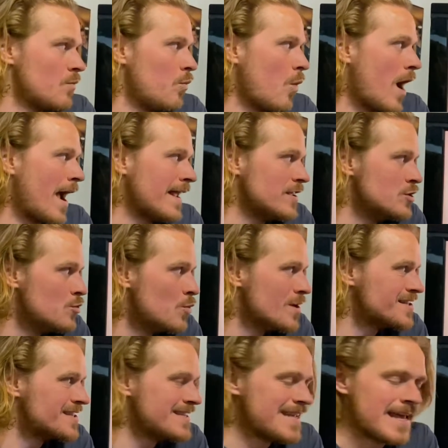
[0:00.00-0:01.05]
why
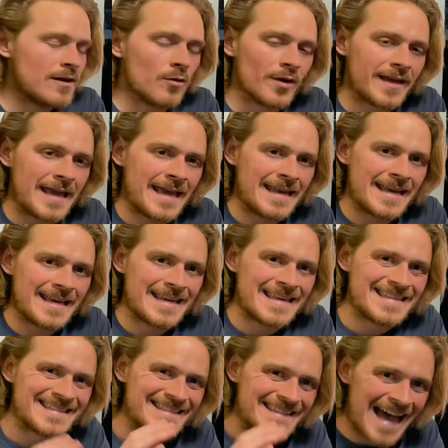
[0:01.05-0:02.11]
USDA organic
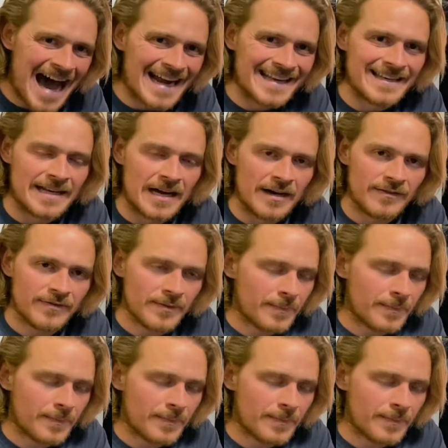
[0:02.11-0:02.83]
is not enough.